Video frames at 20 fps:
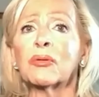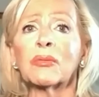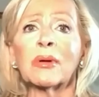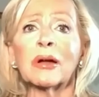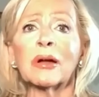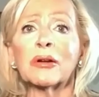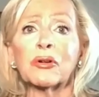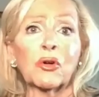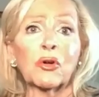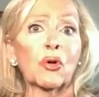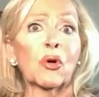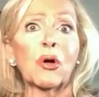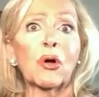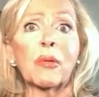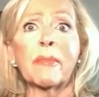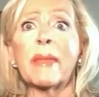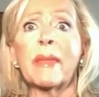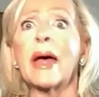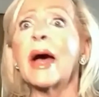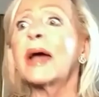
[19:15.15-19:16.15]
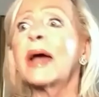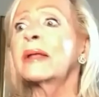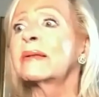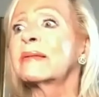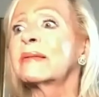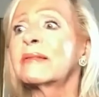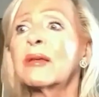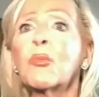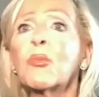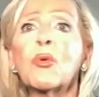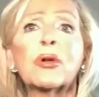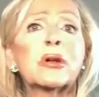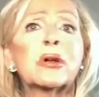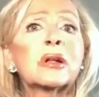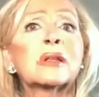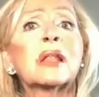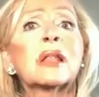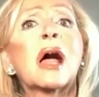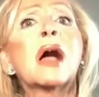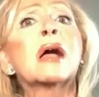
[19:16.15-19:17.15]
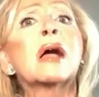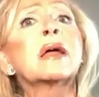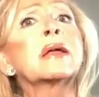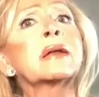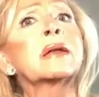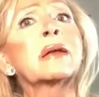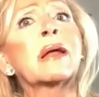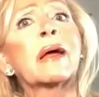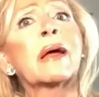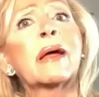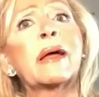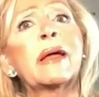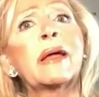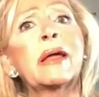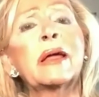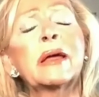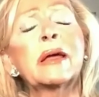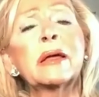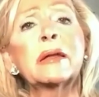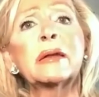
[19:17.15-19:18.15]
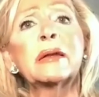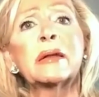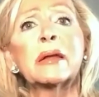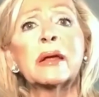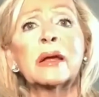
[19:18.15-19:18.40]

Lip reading: a girl met someone online, and